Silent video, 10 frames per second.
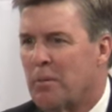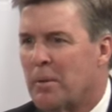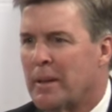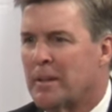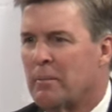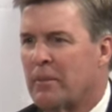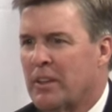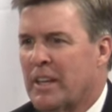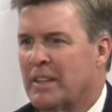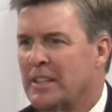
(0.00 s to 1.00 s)
I'm worried about
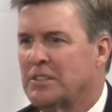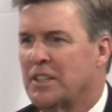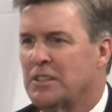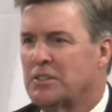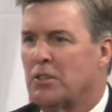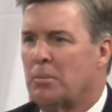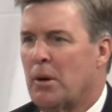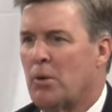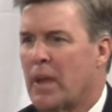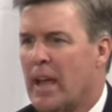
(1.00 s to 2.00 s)
getting these seniors through the
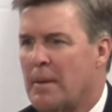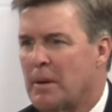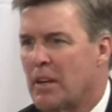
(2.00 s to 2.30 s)
bowl game.